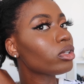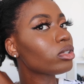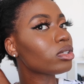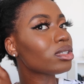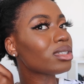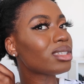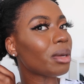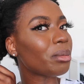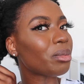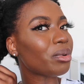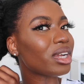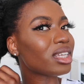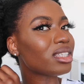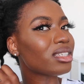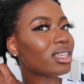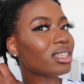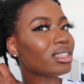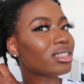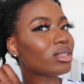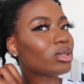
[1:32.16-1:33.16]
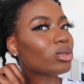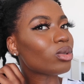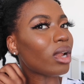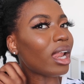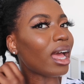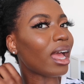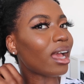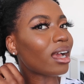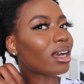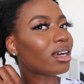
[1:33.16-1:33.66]
going to separate it to
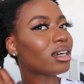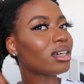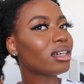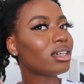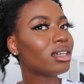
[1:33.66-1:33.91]
like